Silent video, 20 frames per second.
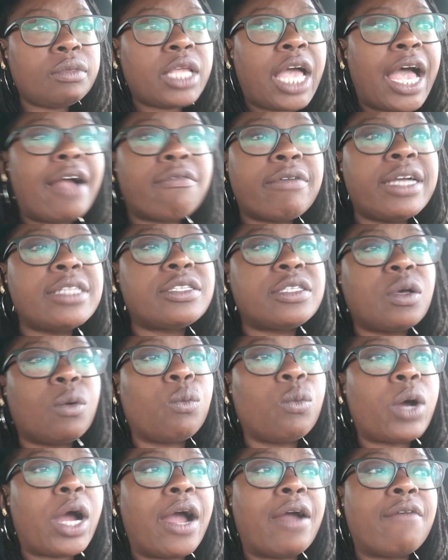I
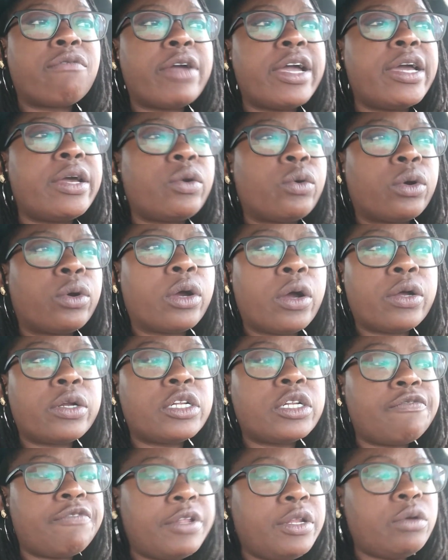read or heard
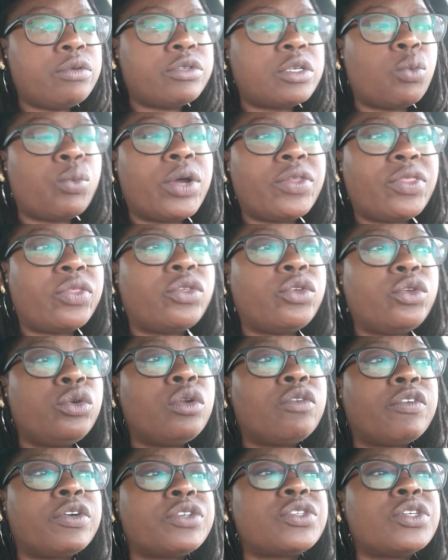in a video somewhere that the
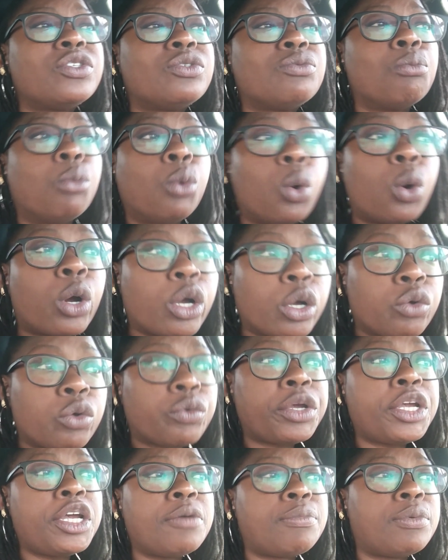universe is more
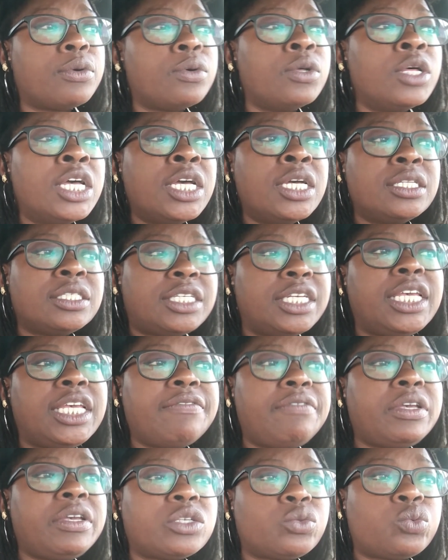agreeable to
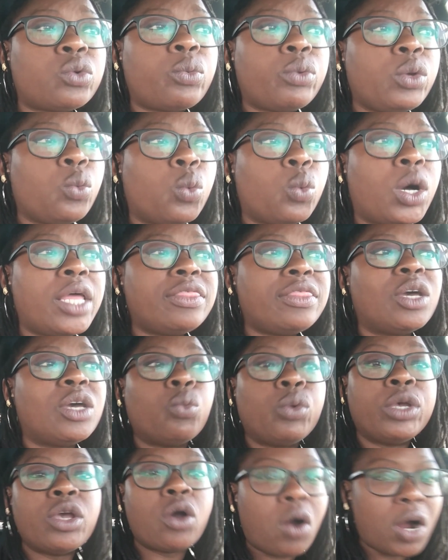giving us what we want
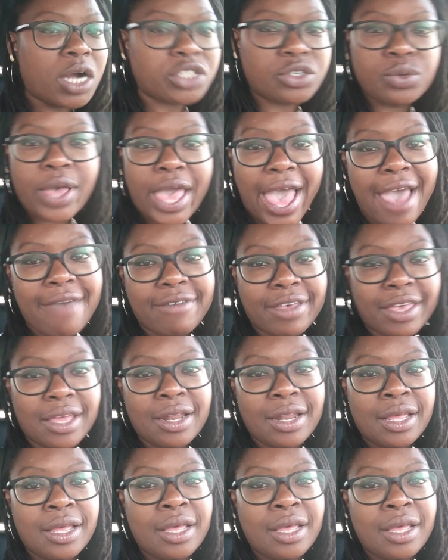than we are to have it.